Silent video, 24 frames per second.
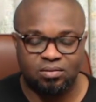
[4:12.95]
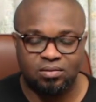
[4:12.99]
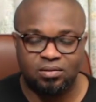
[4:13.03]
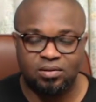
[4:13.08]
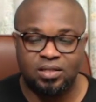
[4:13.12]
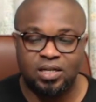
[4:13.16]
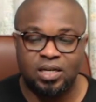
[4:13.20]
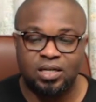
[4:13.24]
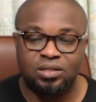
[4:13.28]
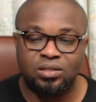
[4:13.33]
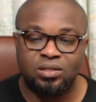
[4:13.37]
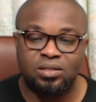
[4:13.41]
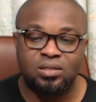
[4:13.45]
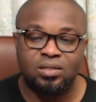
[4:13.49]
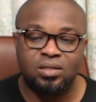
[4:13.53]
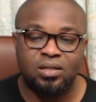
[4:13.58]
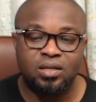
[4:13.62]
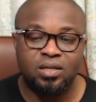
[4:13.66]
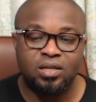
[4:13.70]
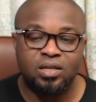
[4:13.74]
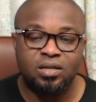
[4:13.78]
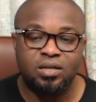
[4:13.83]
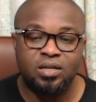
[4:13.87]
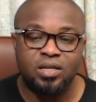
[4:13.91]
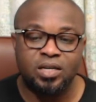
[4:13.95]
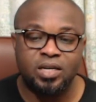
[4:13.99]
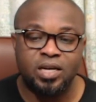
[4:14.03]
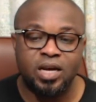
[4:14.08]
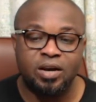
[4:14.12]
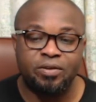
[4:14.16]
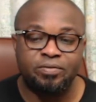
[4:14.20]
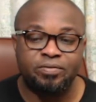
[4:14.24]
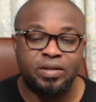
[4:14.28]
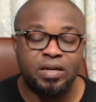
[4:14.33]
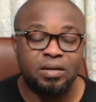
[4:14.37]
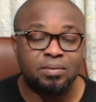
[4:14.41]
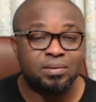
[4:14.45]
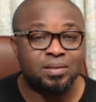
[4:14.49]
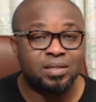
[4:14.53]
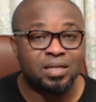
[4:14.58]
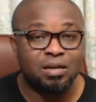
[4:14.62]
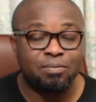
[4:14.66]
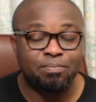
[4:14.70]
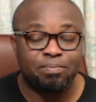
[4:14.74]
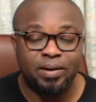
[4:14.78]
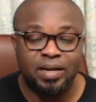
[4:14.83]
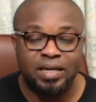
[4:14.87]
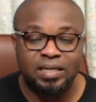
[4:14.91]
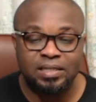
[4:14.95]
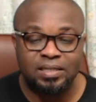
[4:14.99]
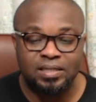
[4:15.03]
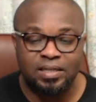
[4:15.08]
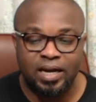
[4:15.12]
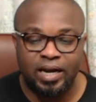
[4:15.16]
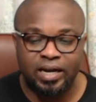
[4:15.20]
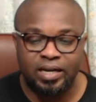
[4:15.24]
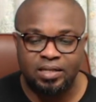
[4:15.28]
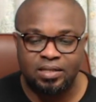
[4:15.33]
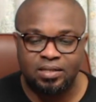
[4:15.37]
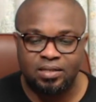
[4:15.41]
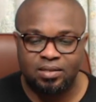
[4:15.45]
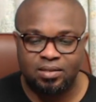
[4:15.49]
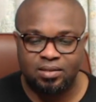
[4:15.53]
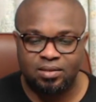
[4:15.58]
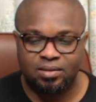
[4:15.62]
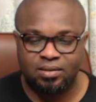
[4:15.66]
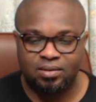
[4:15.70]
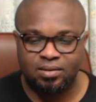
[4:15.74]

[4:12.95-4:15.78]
that gave them sleepless nights,